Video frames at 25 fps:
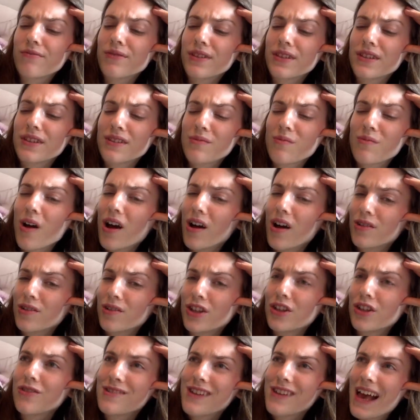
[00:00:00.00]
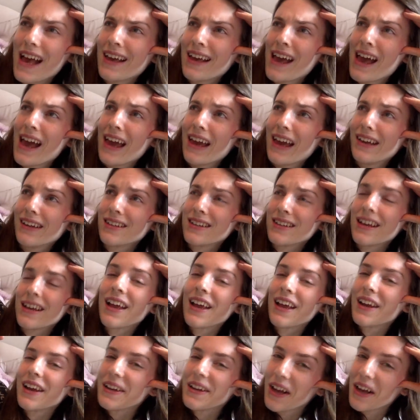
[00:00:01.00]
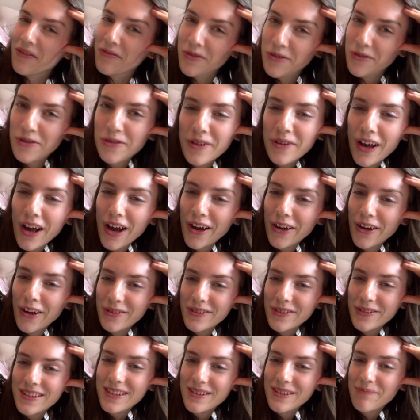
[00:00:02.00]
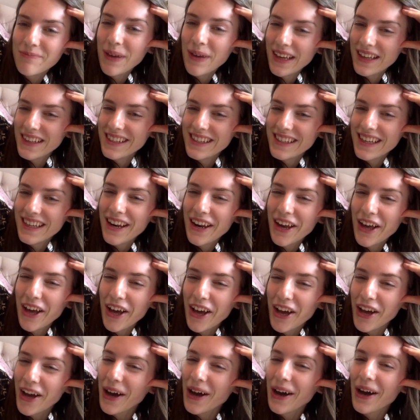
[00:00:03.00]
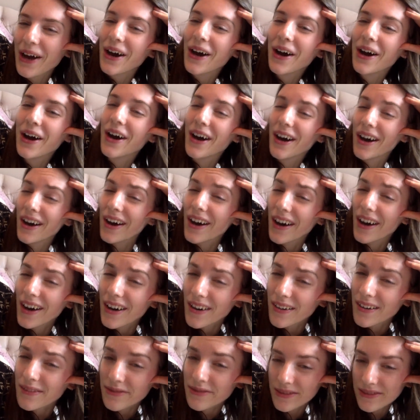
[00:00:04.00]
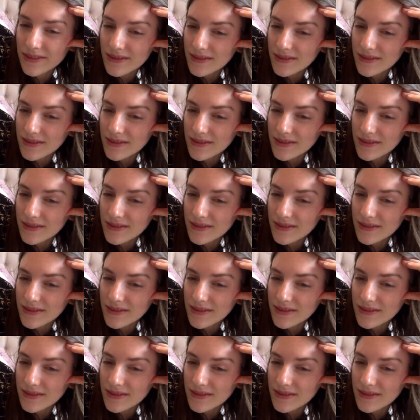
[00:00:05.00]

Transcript: with this wild new decade? Love you all loads. Peace and love.